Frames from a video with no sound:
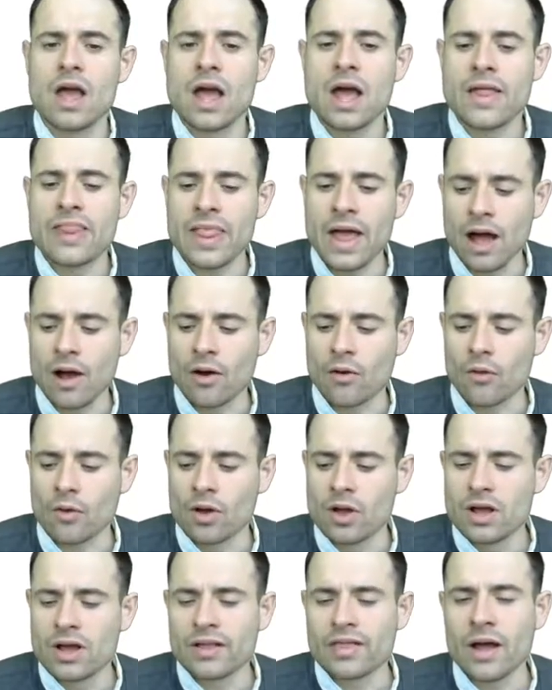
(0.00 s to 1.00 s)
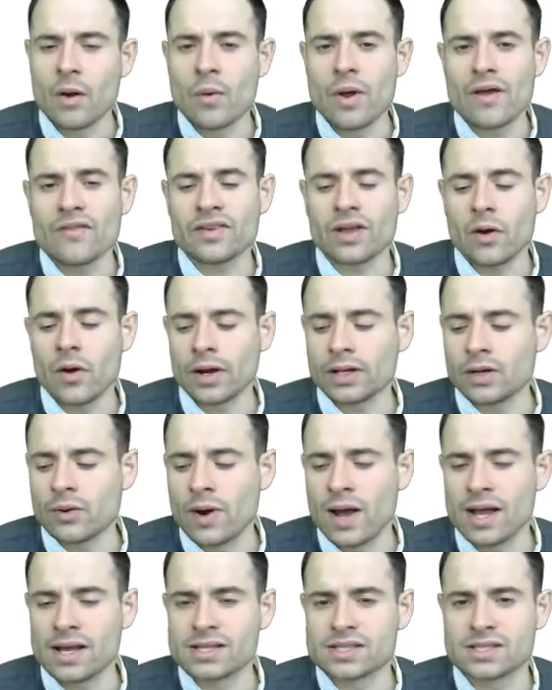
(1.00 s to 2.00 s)
Now that we have
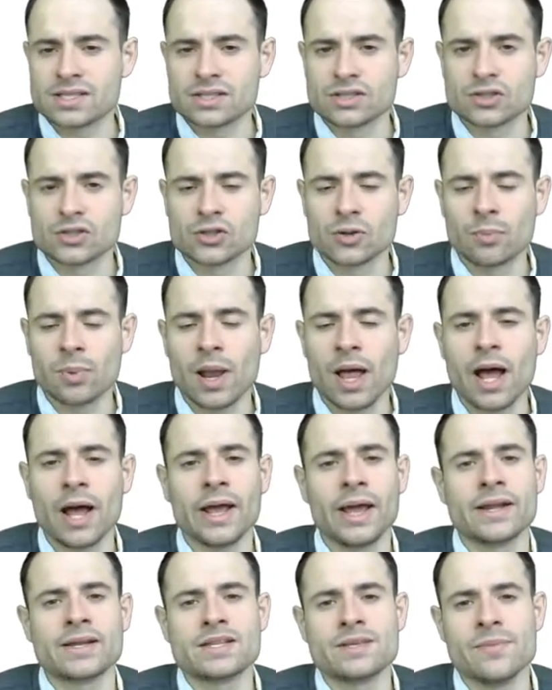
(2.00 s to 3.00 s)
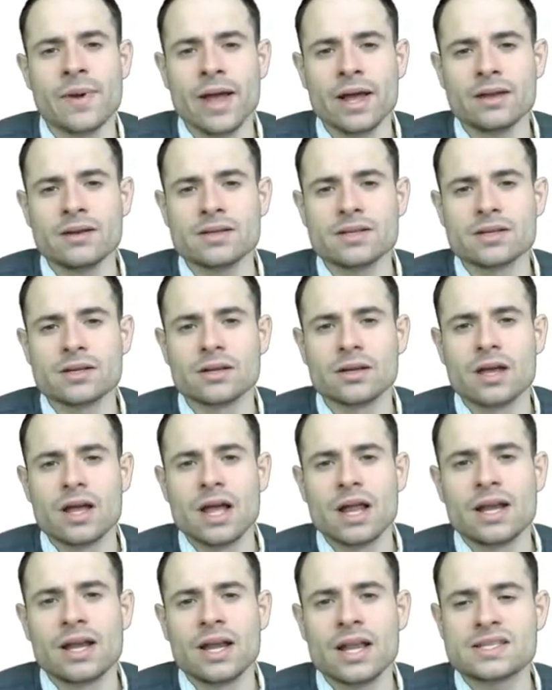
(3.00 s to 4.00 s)
characterized supply and demand,
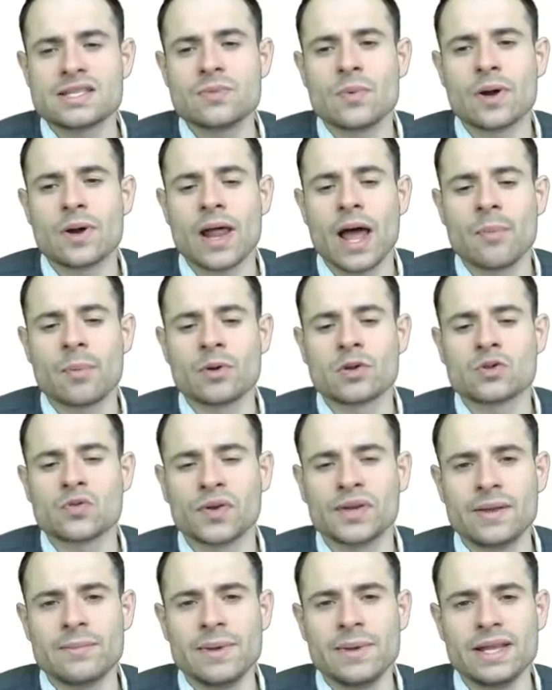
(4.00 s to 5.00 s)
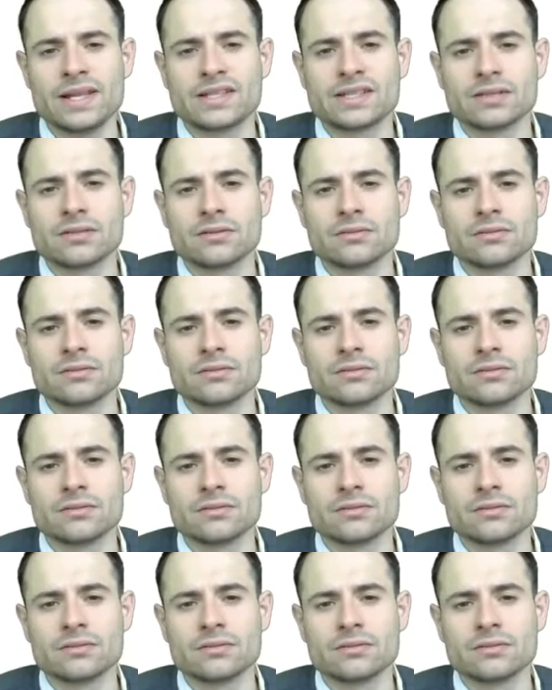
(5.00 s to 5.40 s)
let's see what happens when they meet.